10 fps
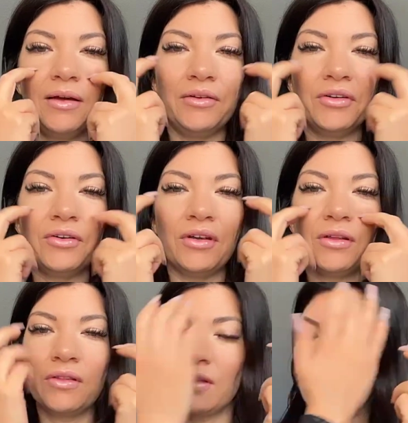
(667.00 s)

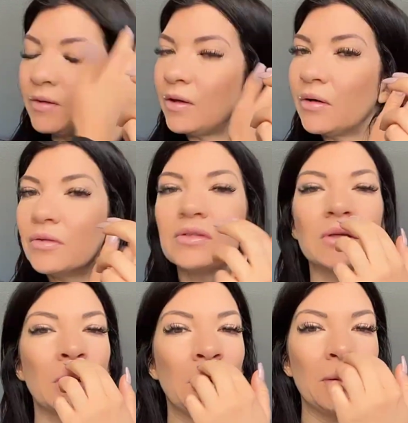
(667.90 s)
Underneath the
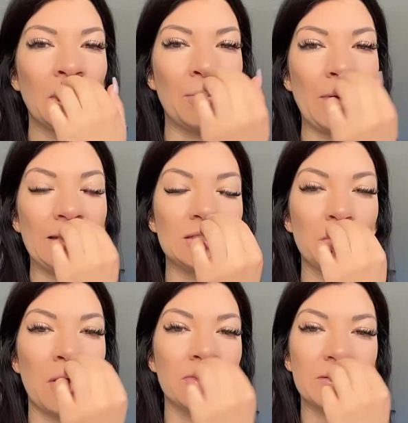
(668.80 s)
nose, the
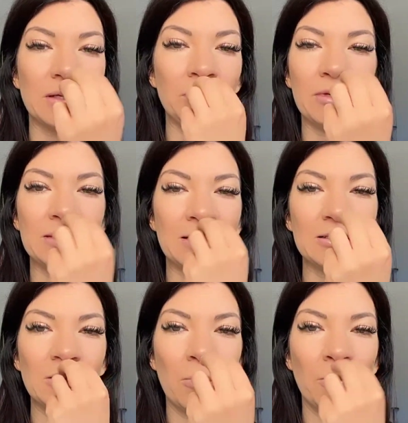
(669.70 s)
best months in
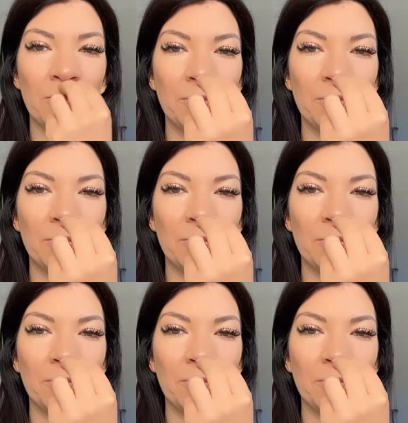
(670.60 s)
business.